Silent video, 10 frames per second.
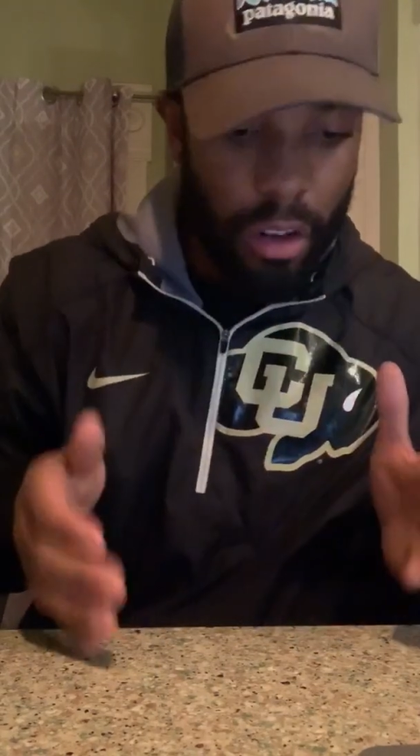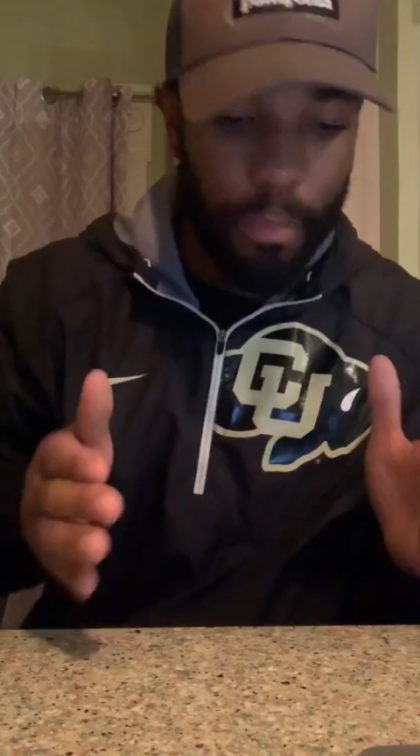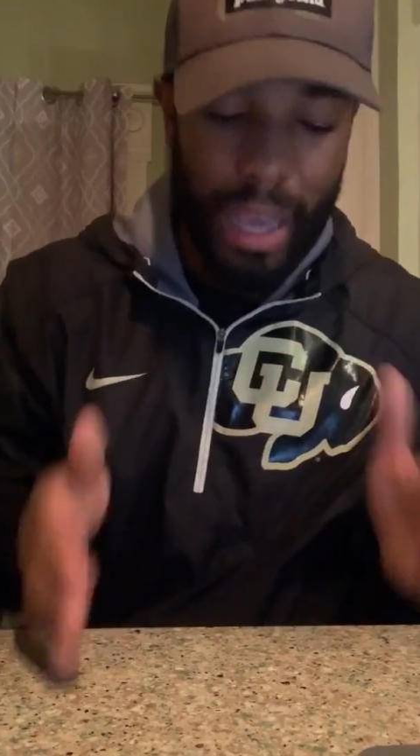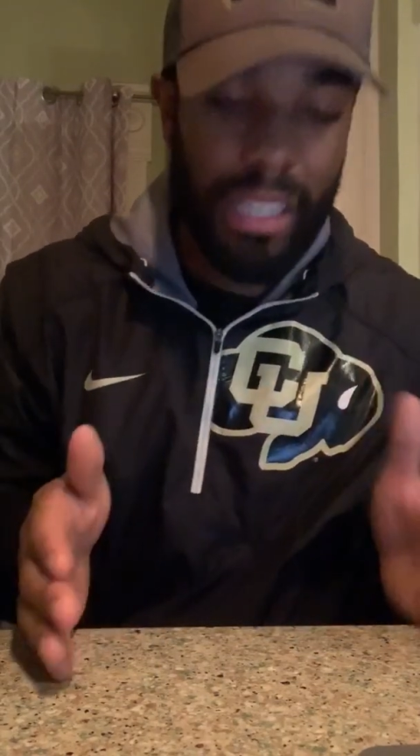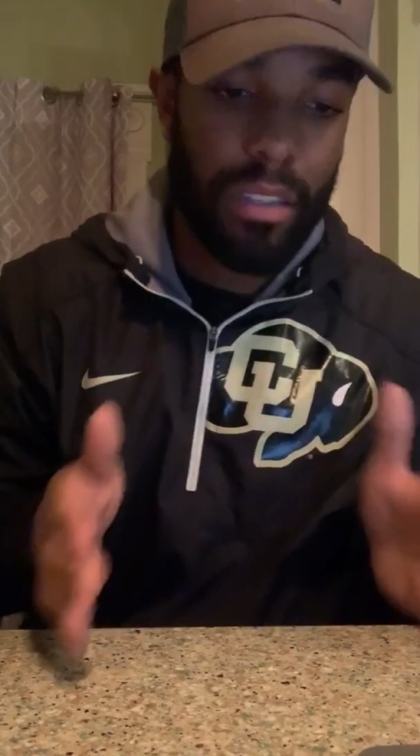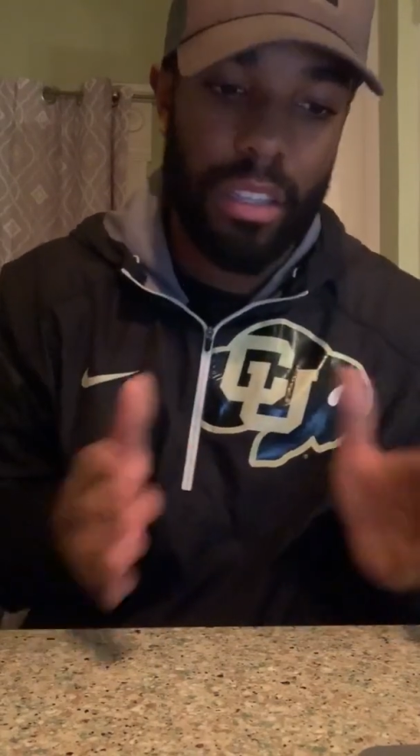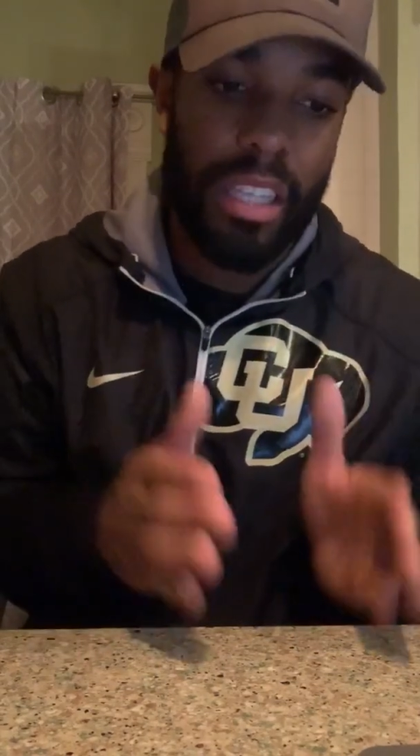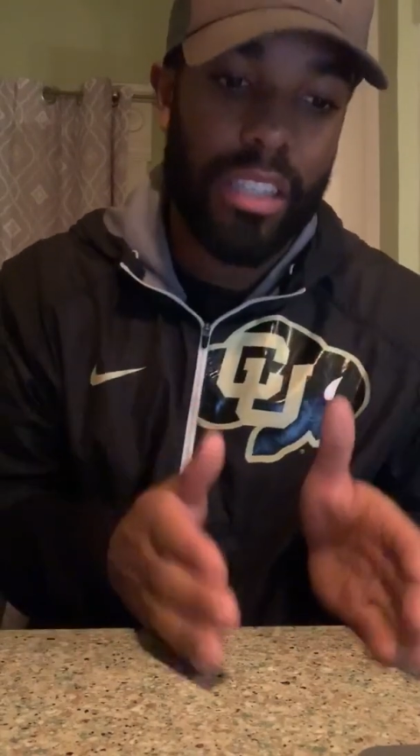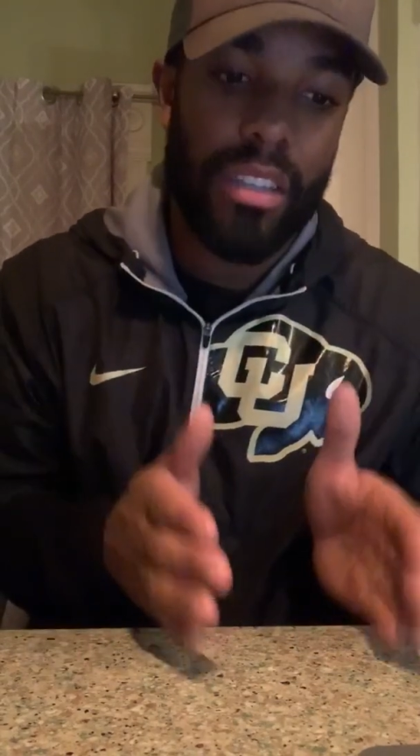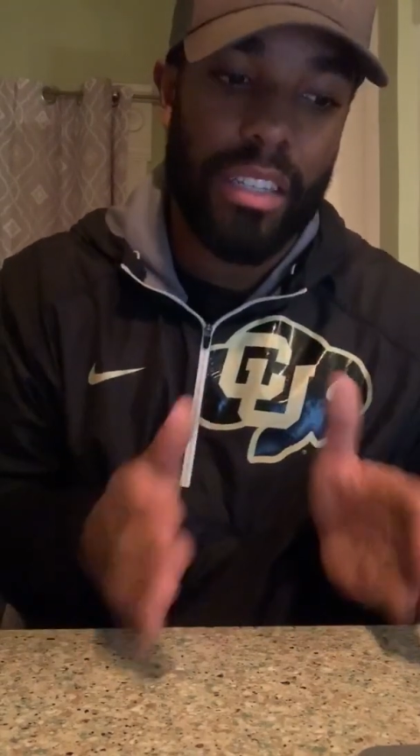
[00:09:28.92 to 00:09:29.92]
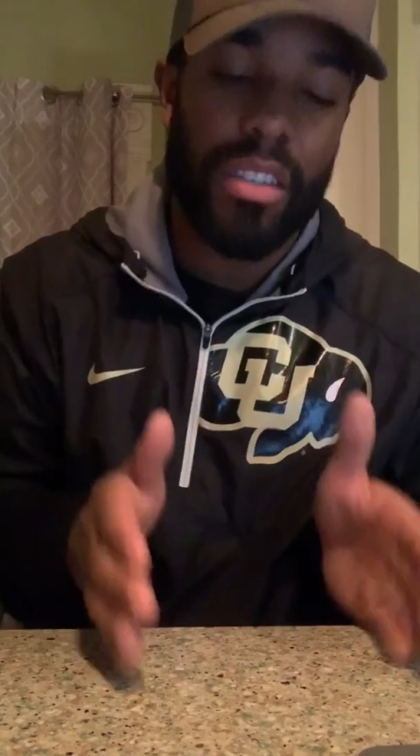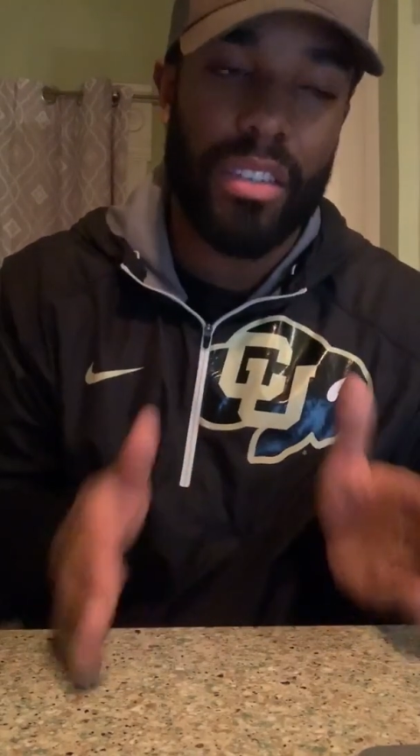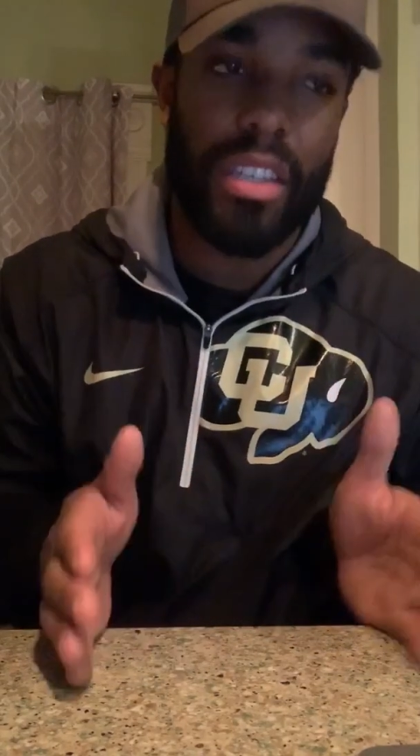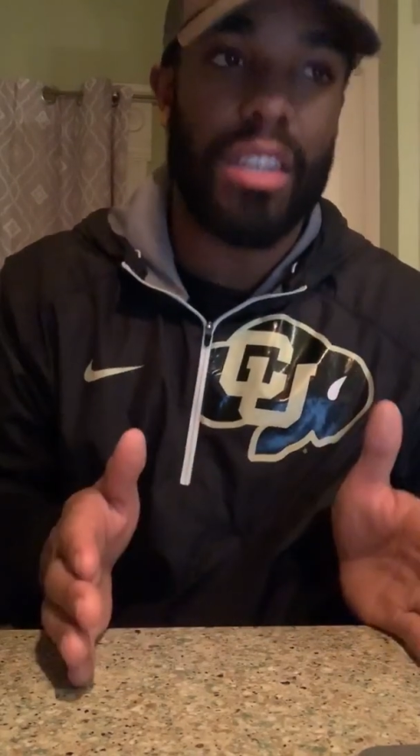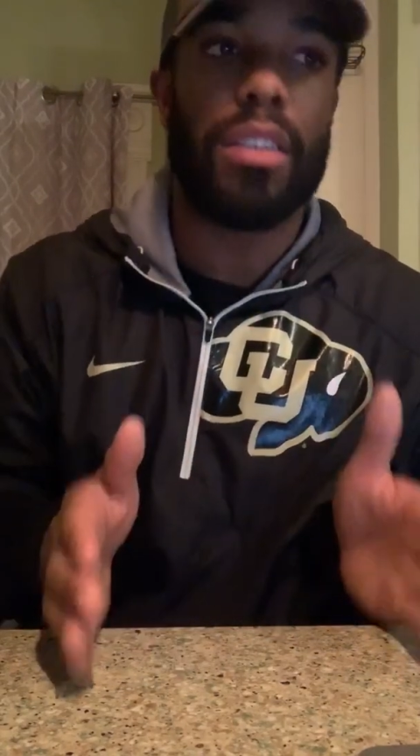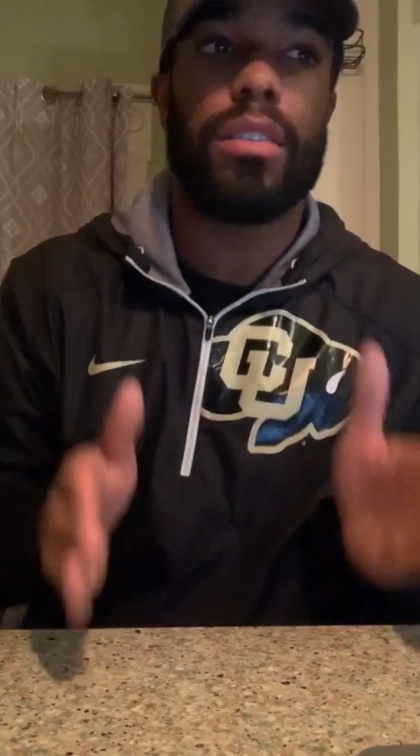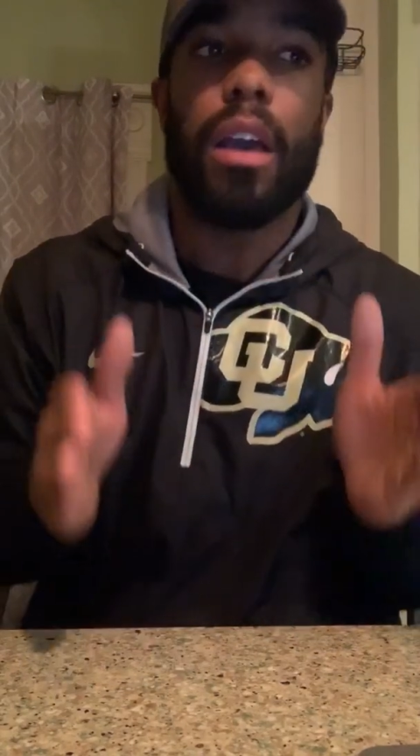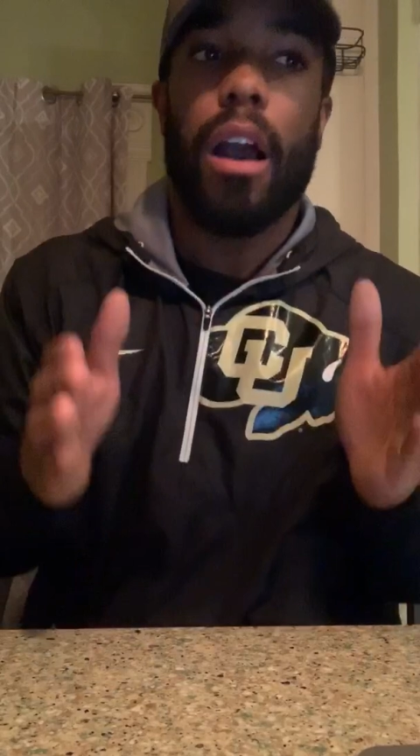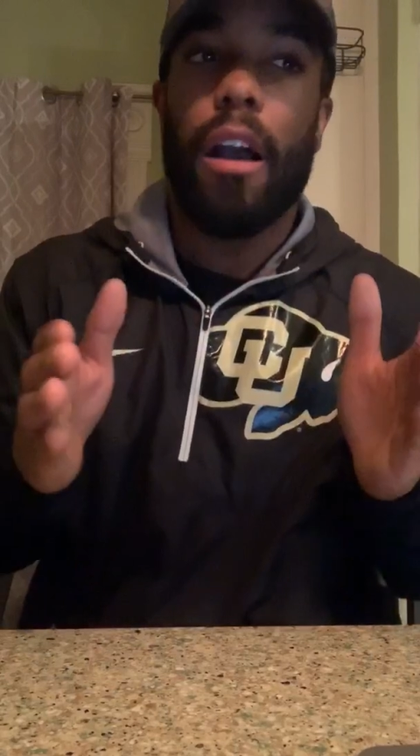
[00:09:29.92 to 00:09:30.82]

basically this disease